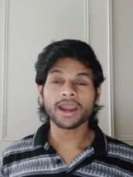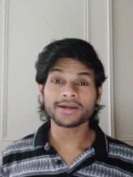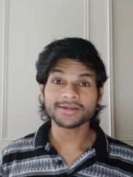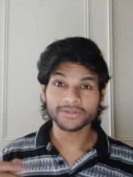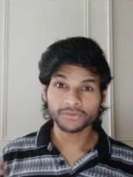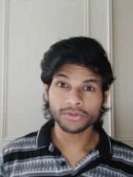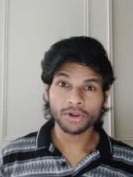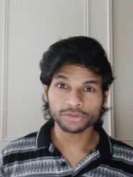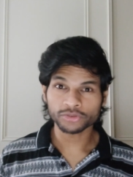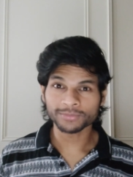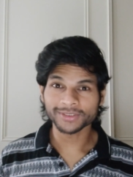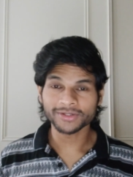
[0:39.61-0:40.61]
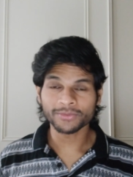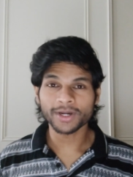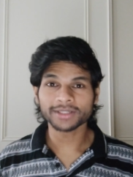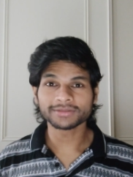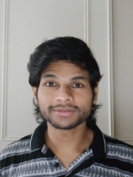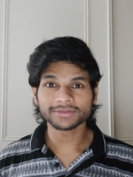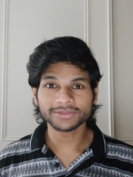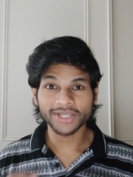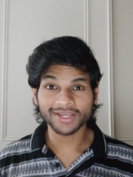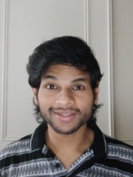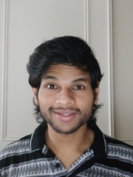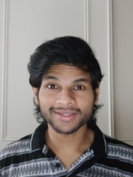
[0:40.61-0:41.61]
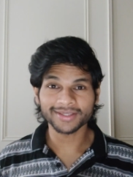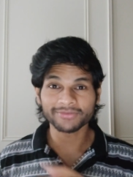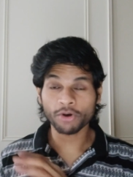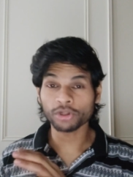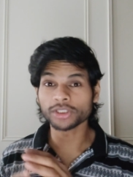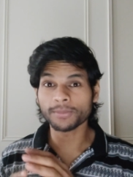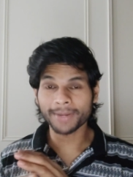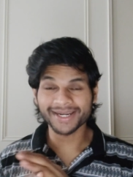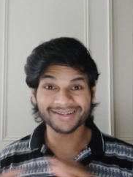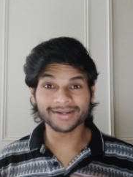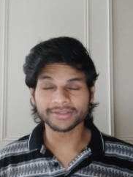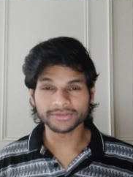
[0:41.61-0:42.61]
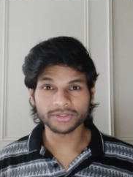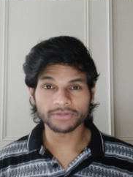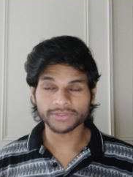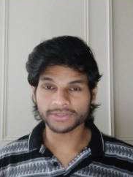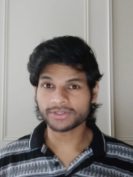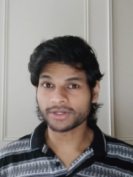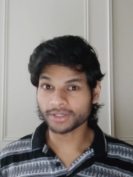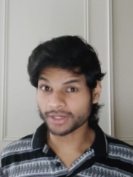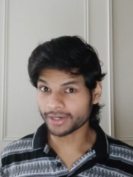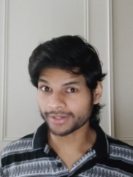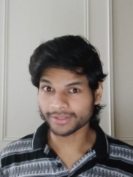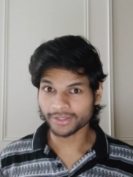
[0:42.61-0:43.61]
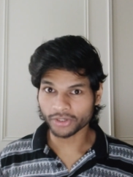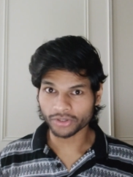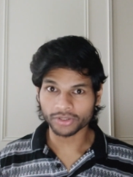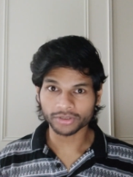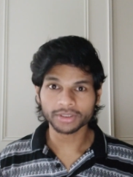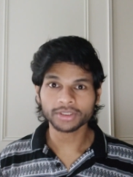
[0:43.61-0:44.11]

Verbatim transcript: And you will also be the one checking if all the maintenance stuff is done correctly or not.